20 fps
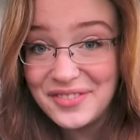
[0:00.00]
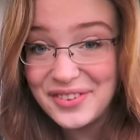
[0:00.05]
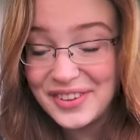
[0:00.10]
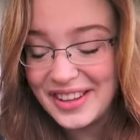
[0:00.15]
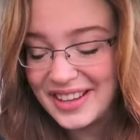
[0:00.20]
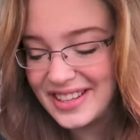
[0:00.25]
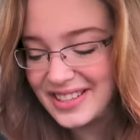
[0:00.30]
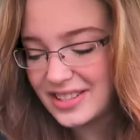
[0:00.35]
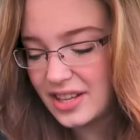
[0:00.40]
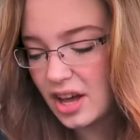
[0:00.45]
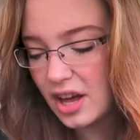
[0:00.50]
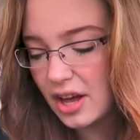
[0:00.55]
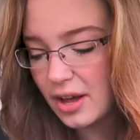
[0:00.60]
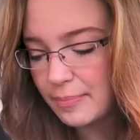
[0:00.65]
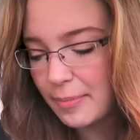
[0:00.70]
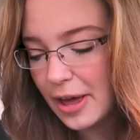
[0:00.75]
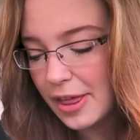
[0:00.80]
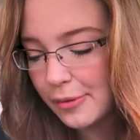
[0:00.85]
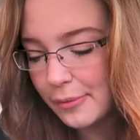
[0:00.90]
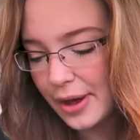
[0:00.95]
for this.
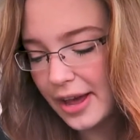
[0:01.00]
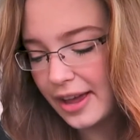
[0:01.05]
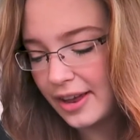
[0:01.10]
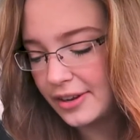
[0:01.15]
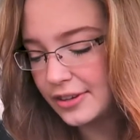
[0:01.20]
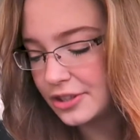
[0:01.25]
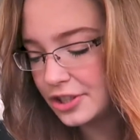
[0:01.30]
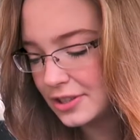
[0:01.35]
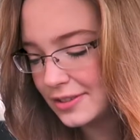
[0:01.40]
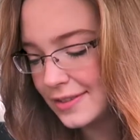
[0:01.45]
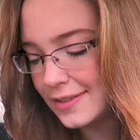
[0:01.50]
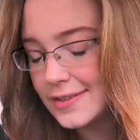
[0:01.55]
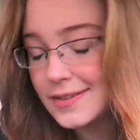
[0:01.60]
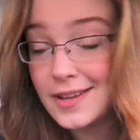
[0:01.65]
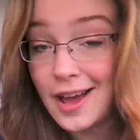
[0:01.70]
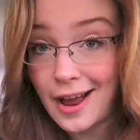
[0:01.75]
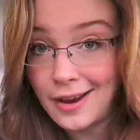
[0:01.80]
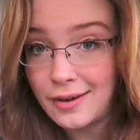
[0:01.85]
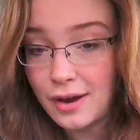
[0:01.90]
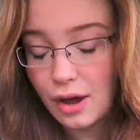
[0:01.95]
By the way, just a
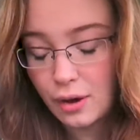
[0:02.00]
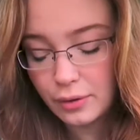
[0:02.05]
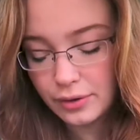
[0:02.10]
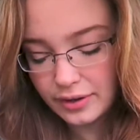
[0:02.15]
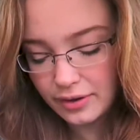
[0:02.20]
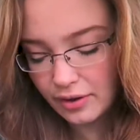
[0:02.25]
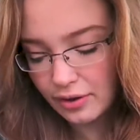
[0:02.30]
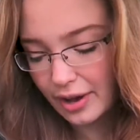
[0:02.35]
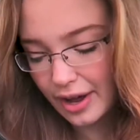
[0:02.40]
side note,